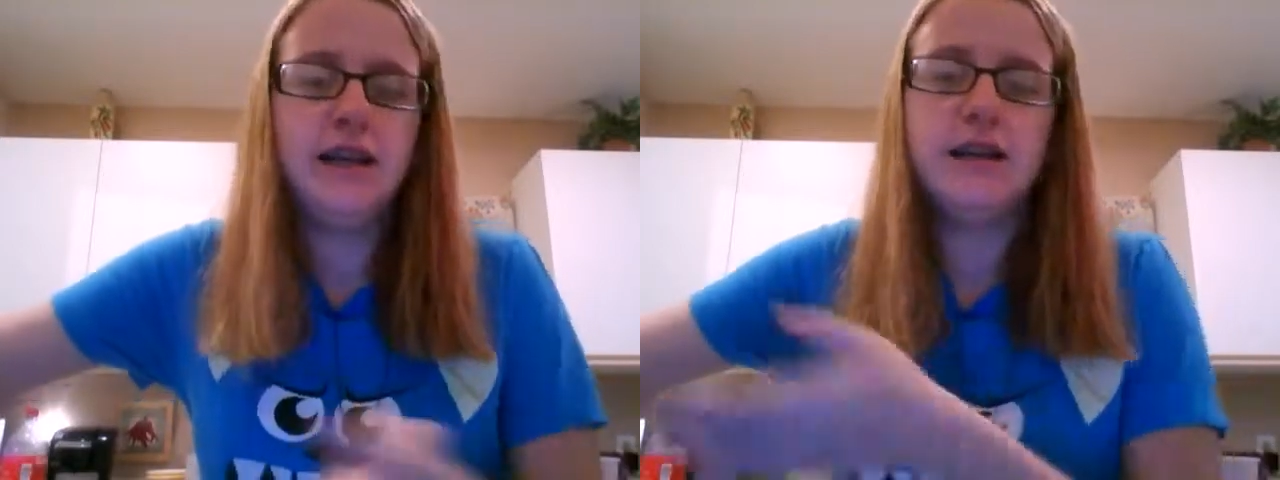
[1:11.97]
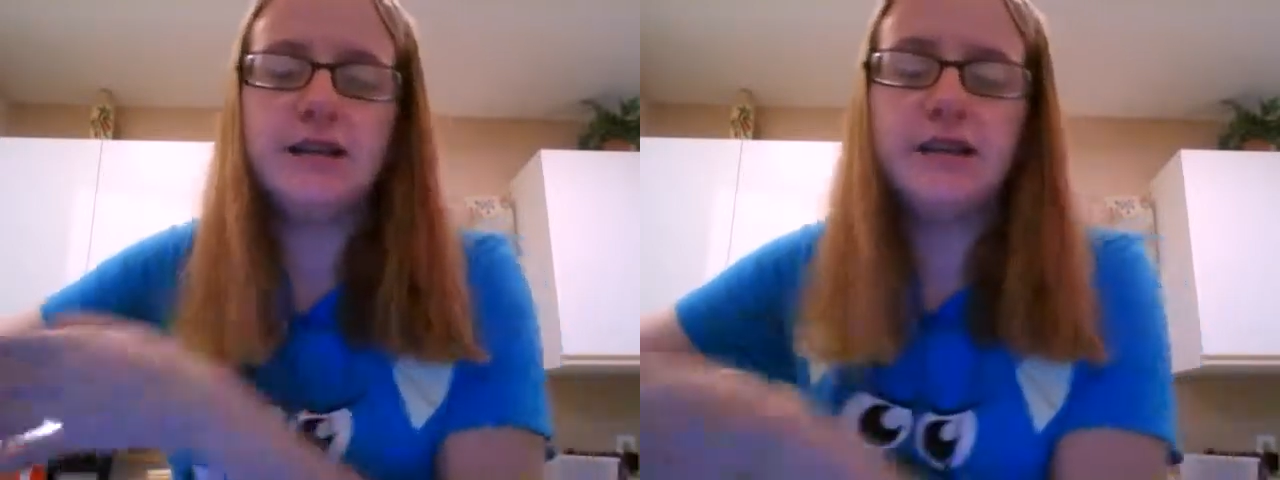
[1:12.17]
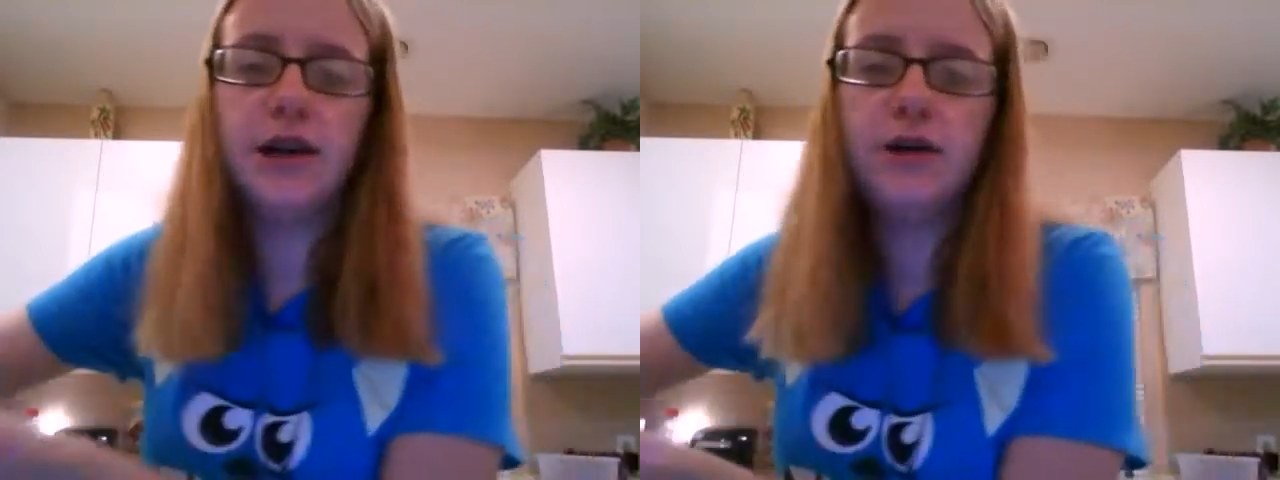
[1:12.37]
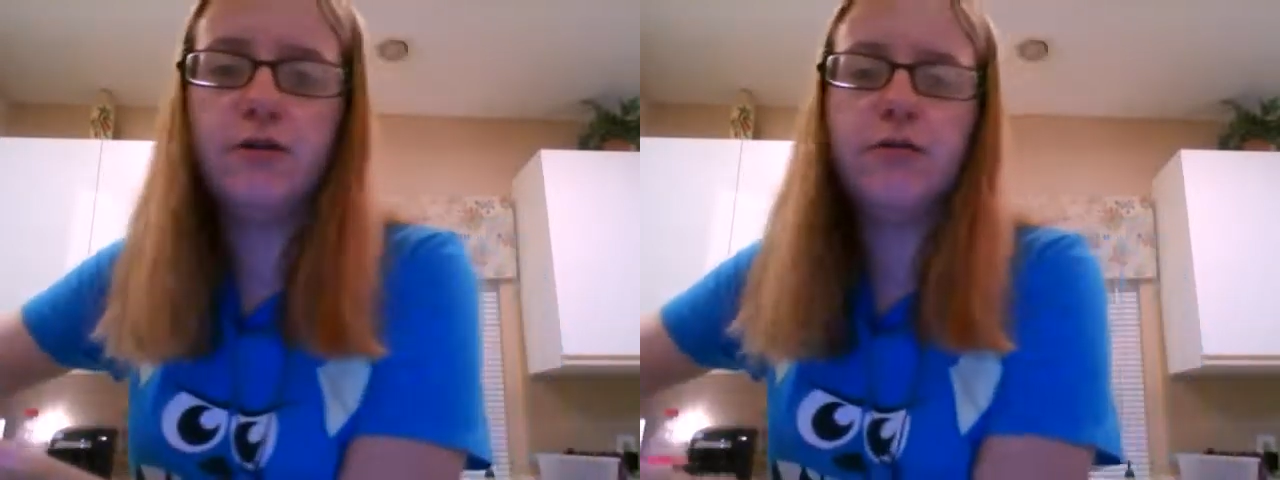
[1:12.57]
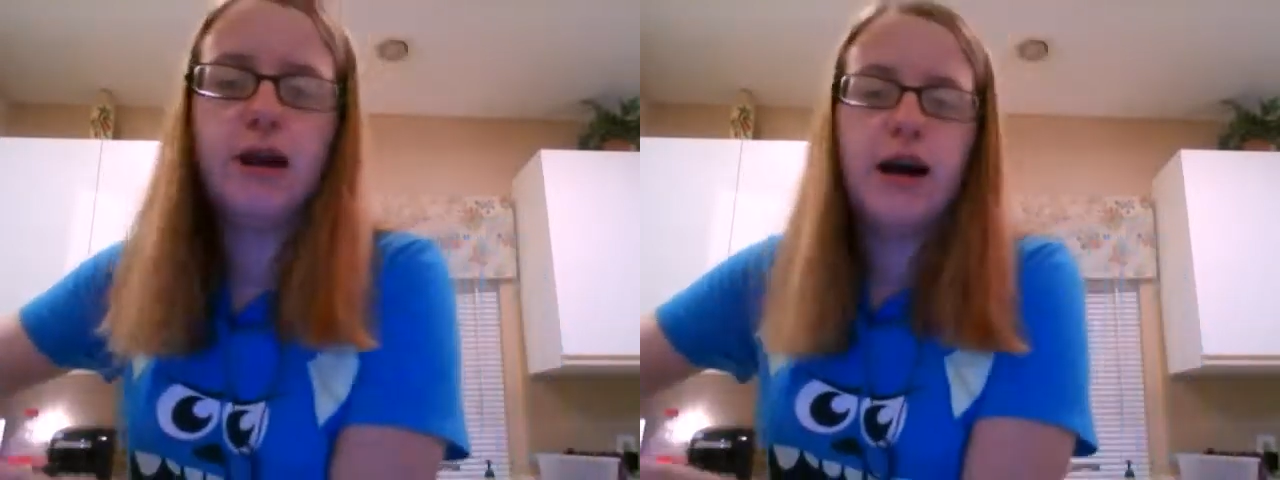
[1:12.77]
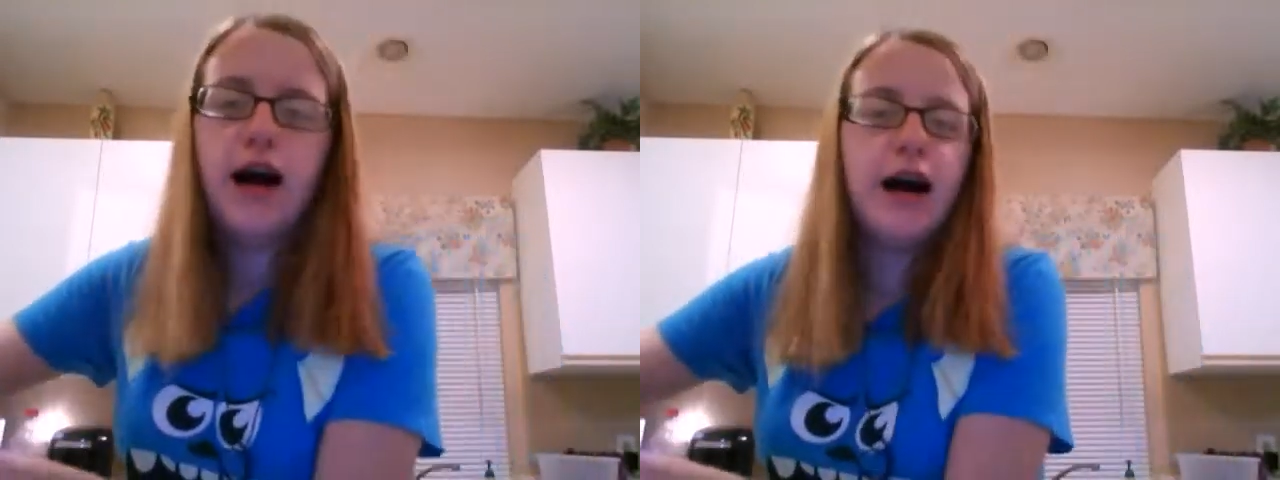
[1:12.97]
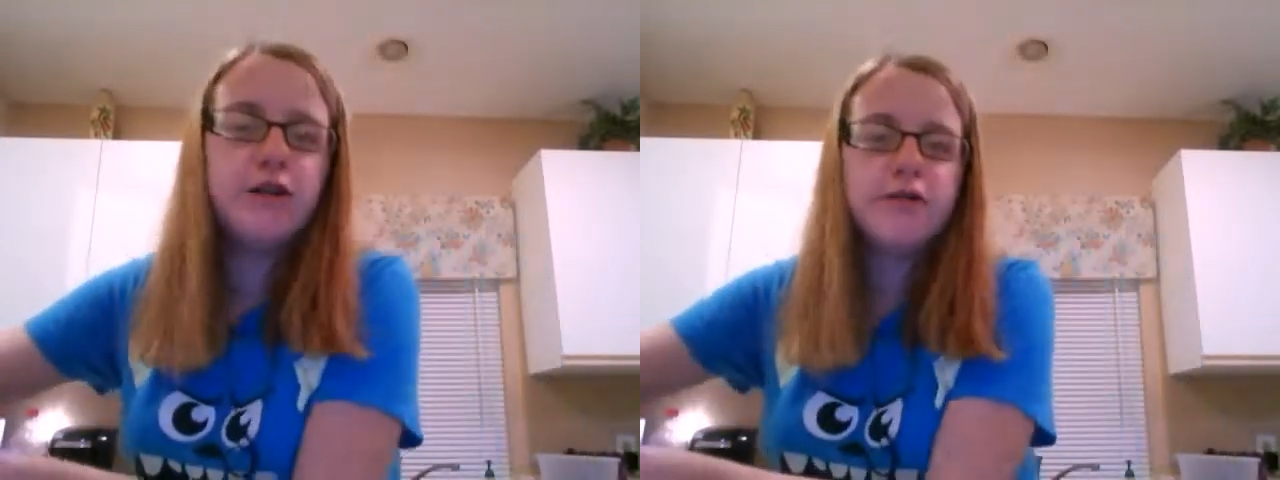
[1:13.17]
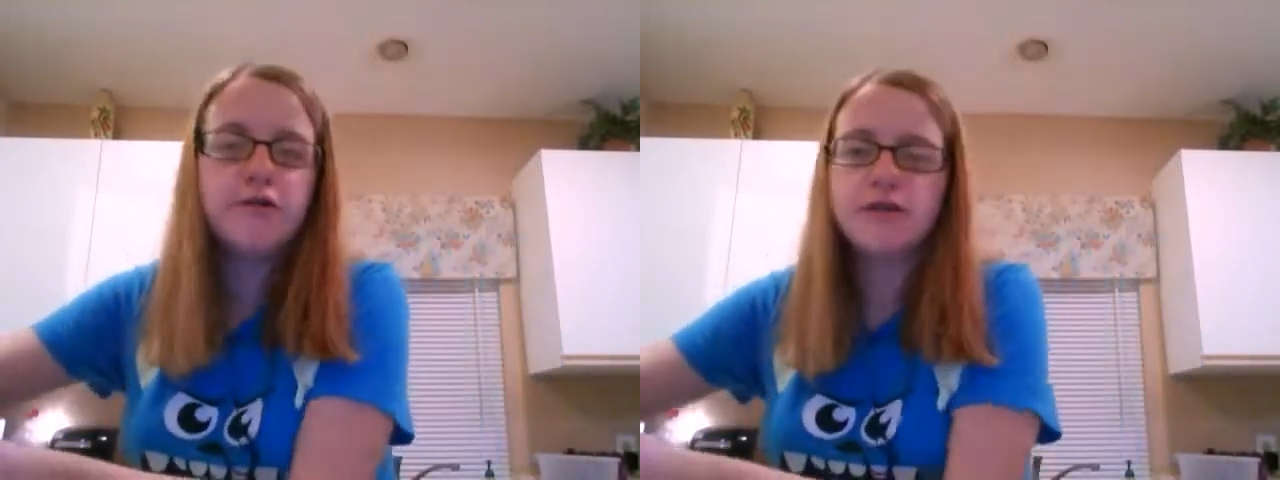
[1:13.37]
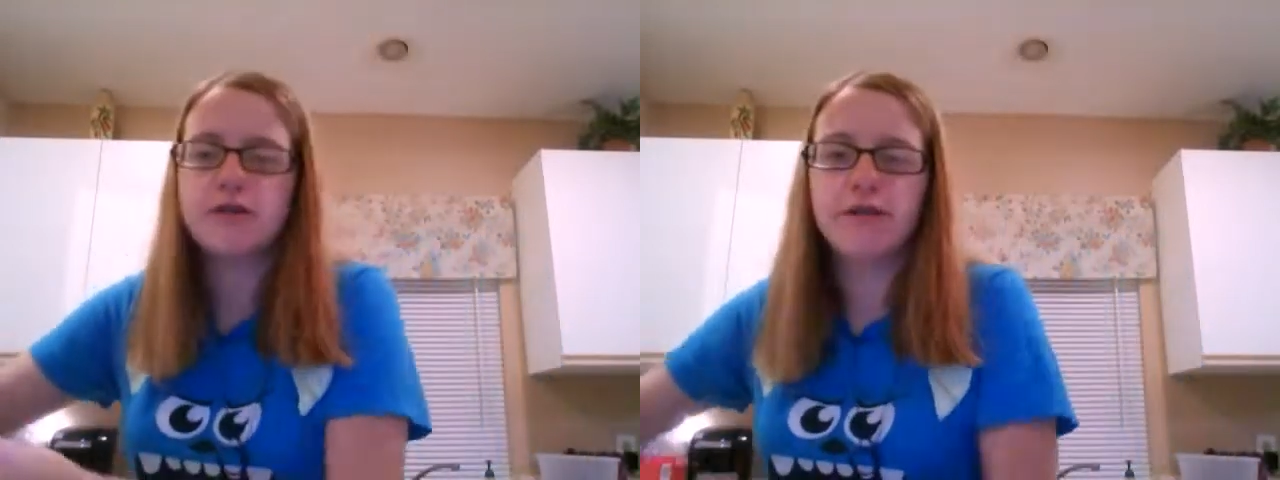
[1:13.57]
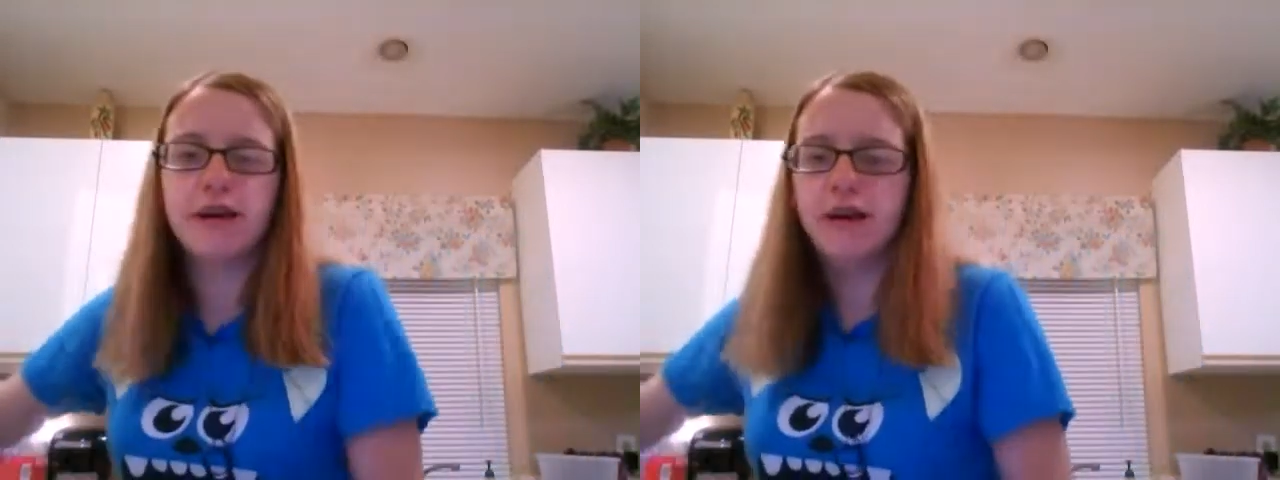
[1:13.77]
So I don't know what's
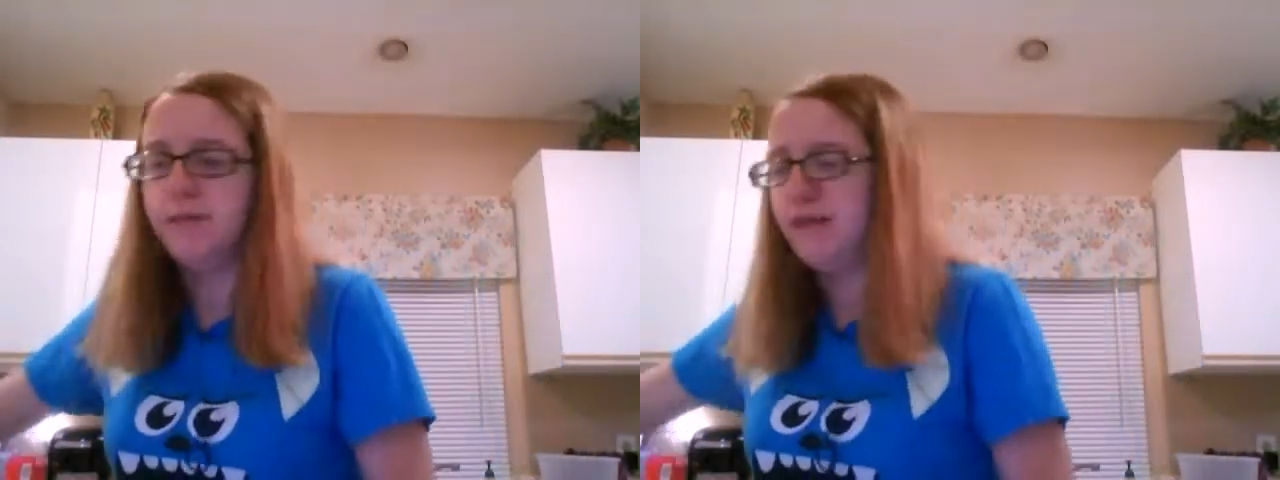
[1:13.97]
going on.